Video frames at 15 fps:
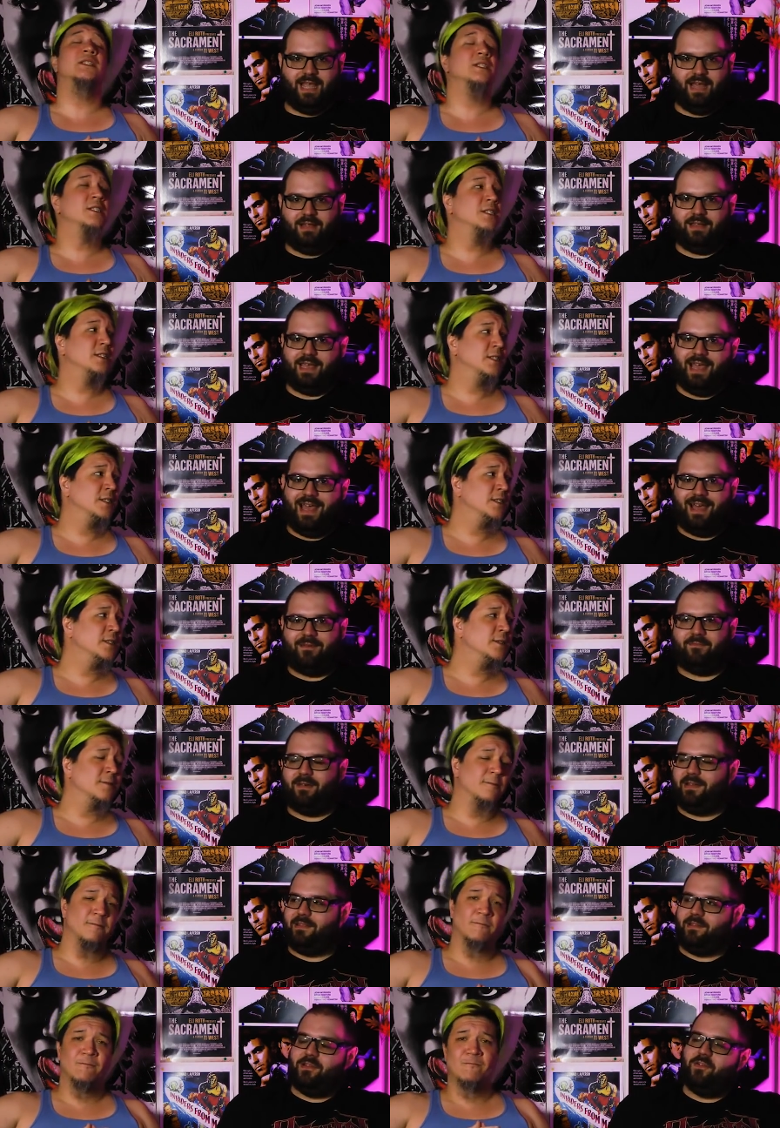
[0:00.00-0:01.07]
Speaker 1: Hell yeah. By
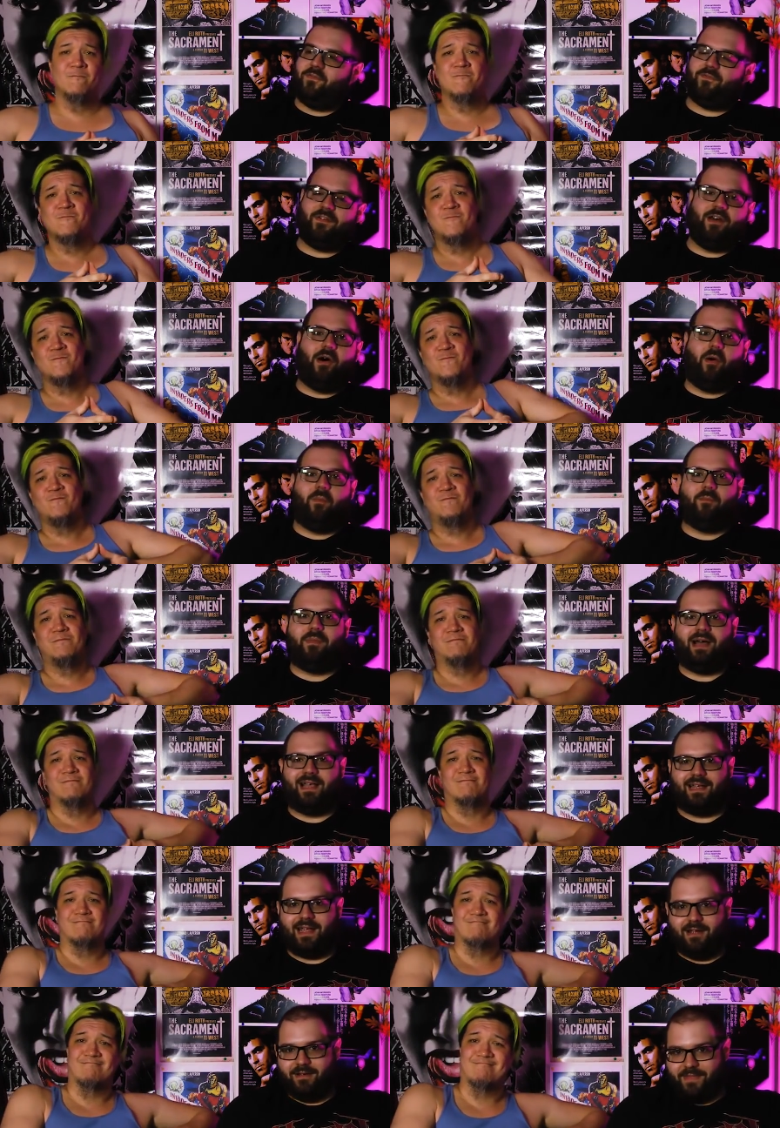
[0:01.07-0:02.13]
the new film by
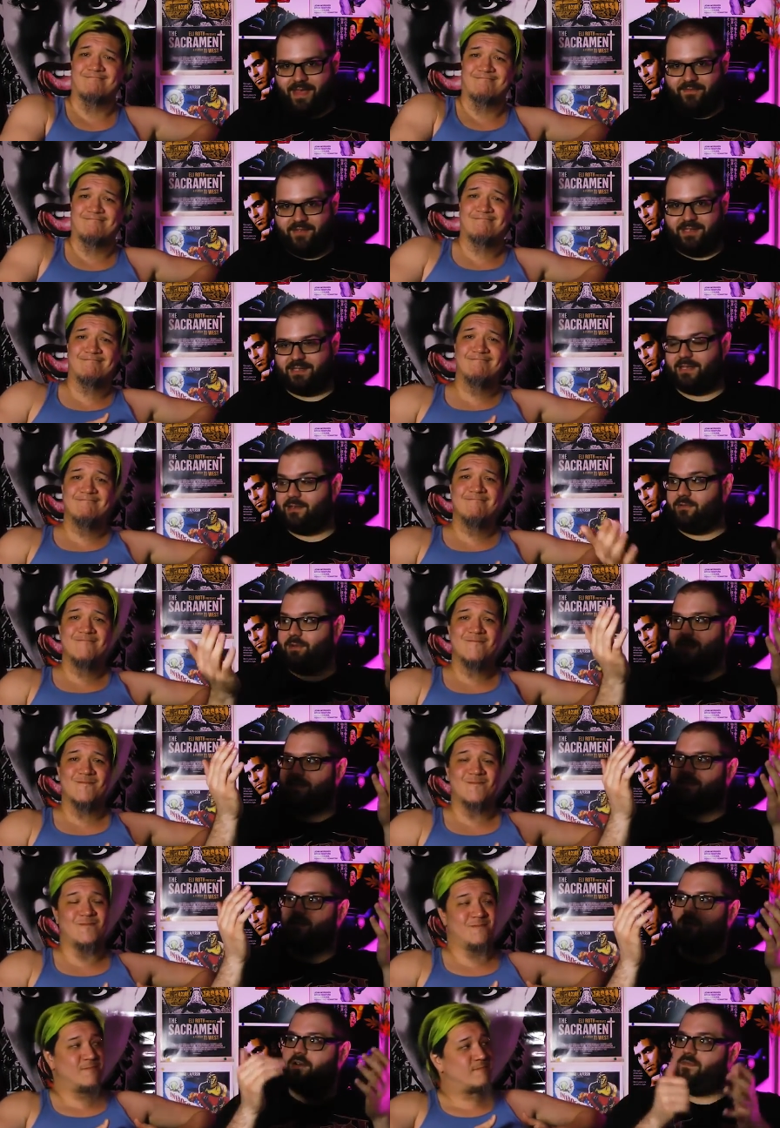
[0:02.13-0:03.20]
Gareth Evans, the
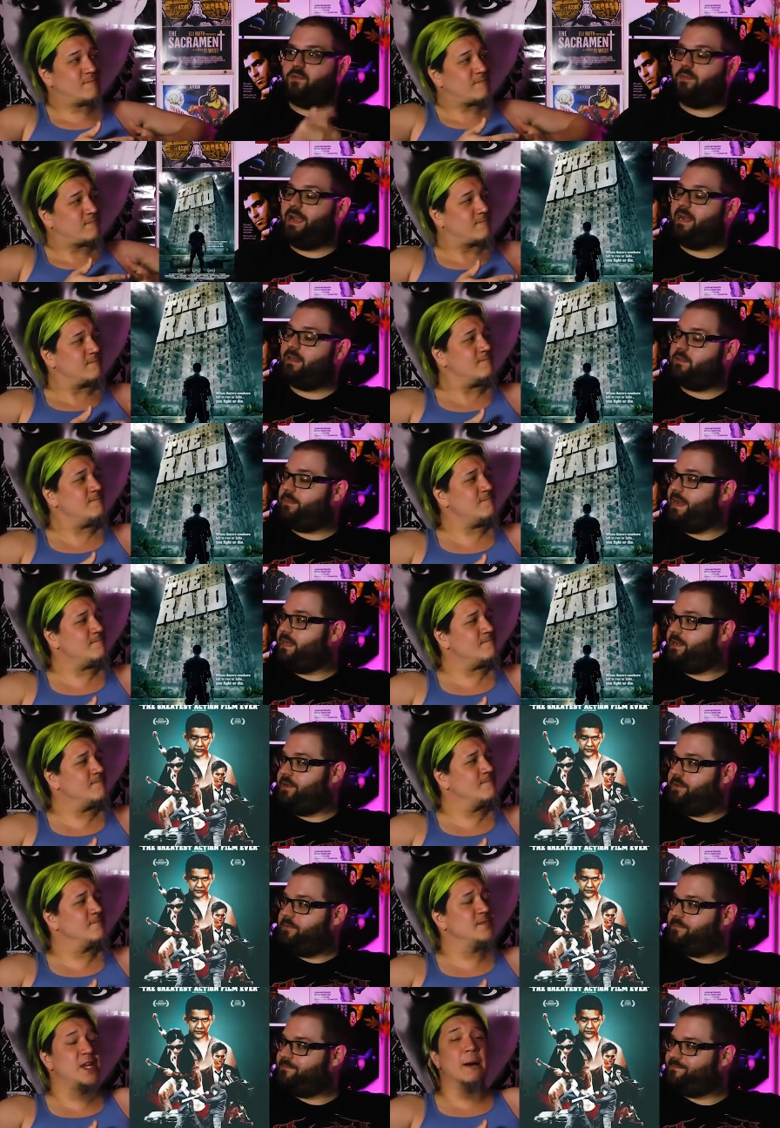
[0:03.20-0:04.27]
director of The Raid and The Raid
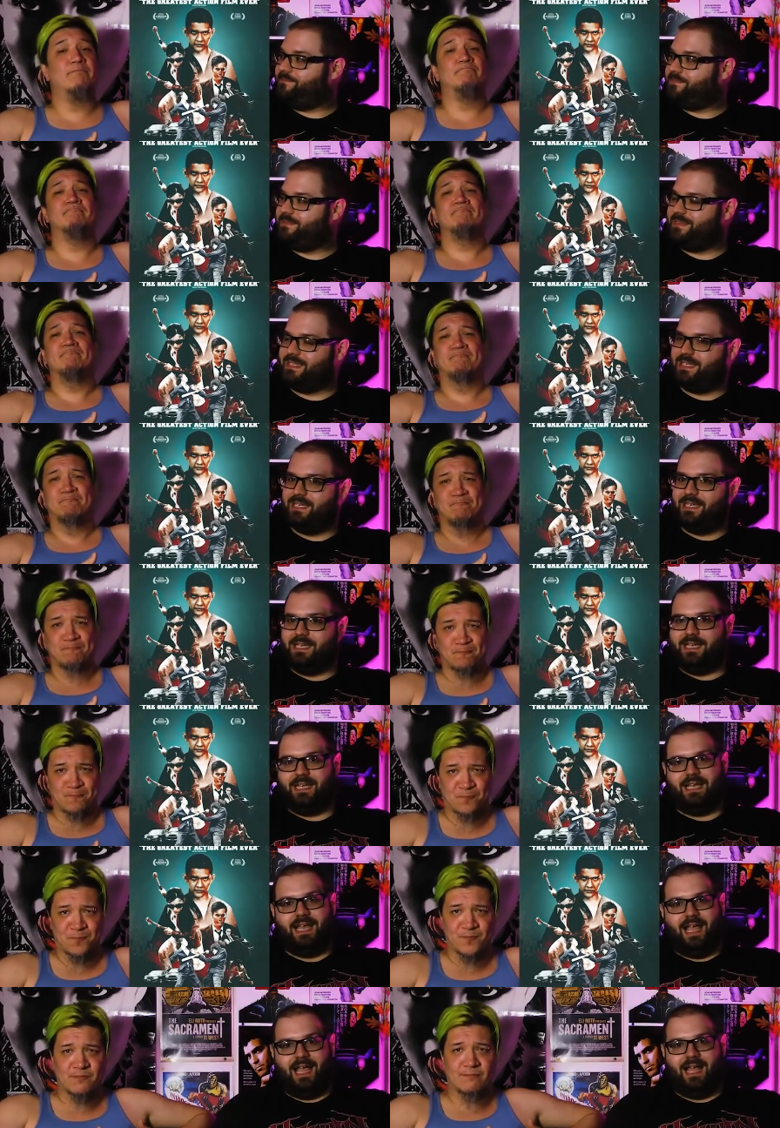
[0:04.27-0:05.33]
2. Yep.
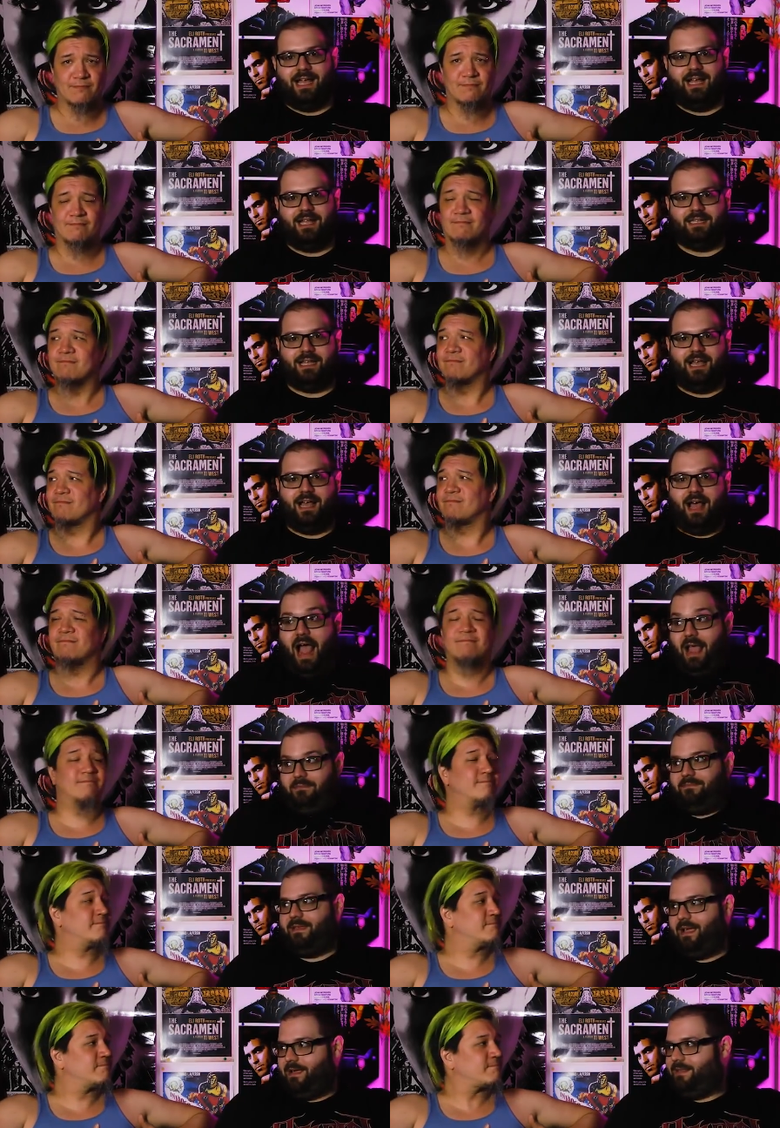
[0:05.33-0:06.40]
And uh, I,
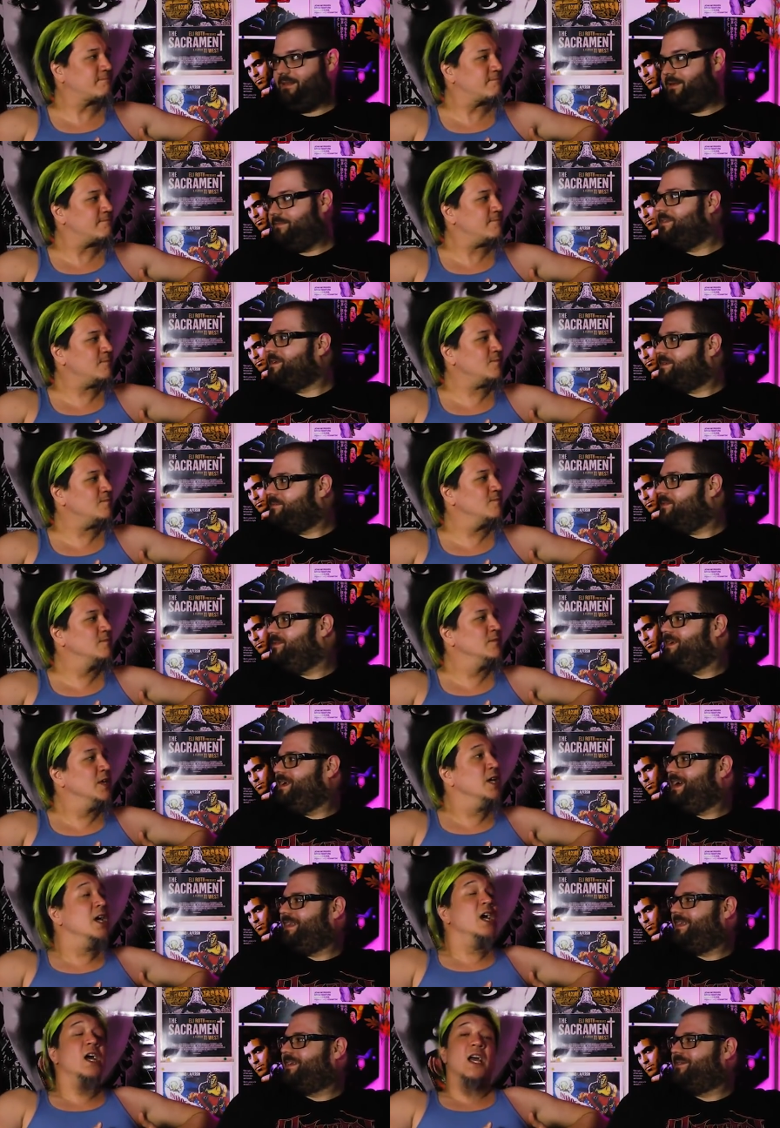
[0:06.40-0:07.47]
I love this
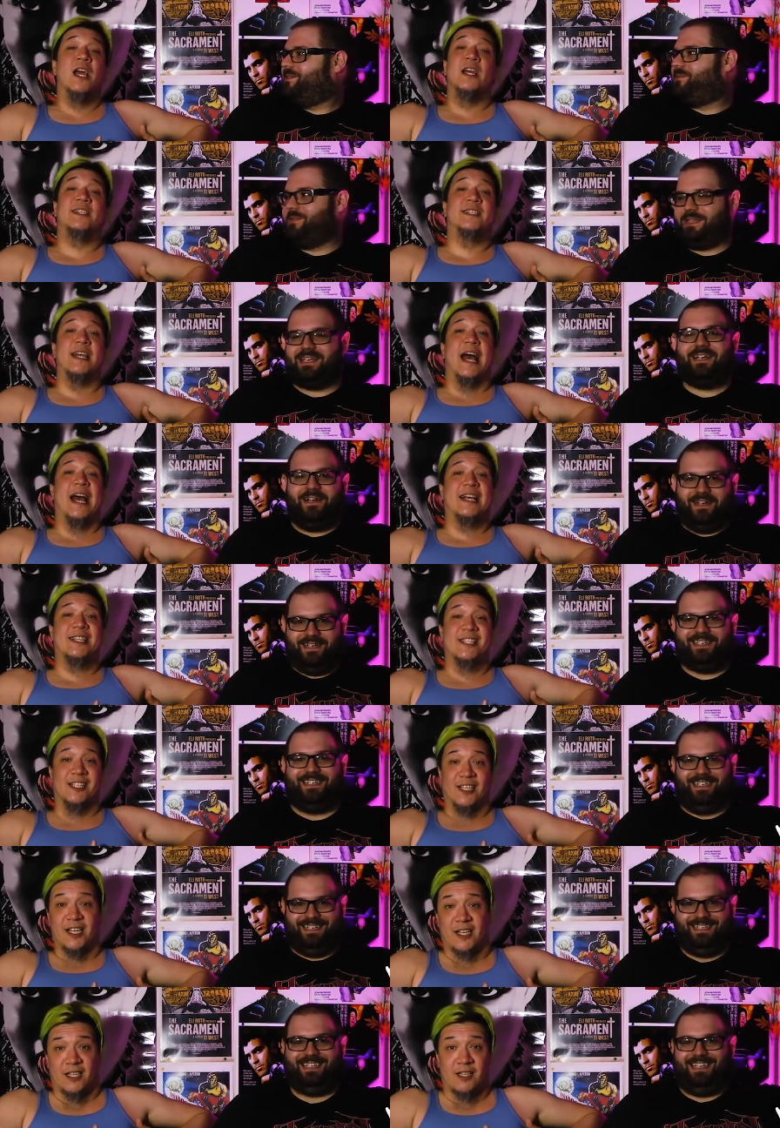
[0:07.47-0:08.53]
movie. I thought it was it's really good.
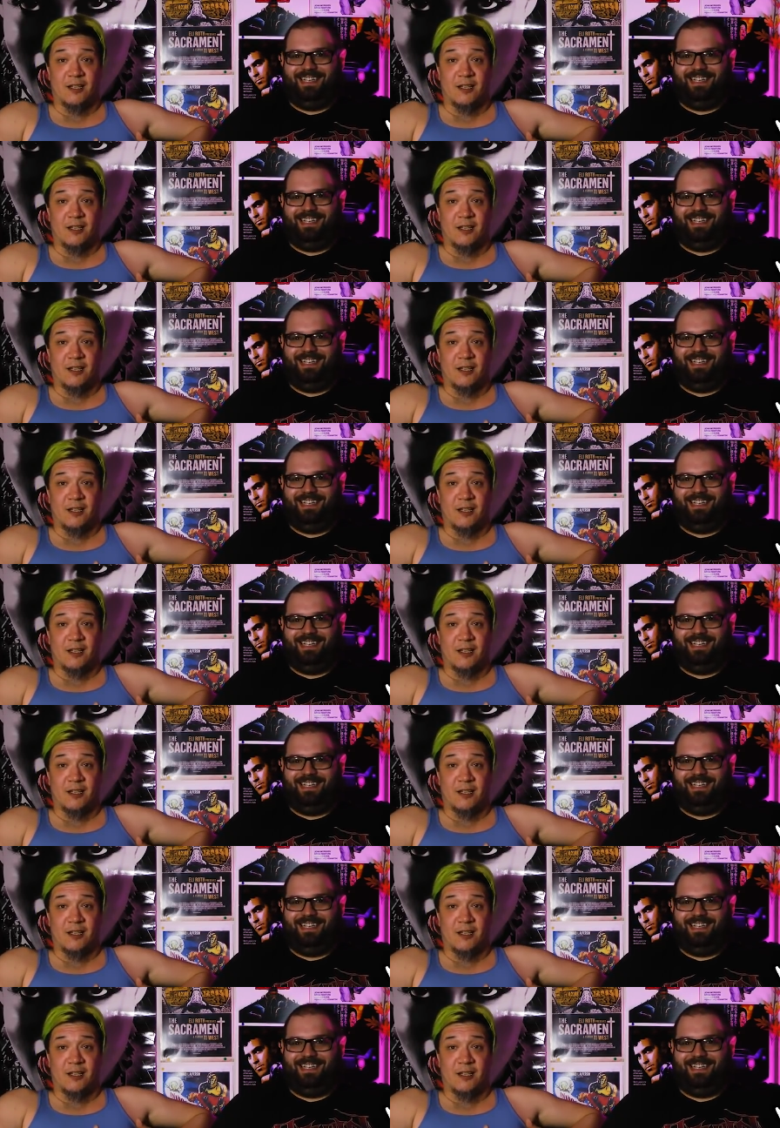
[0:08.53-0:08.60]
excellent.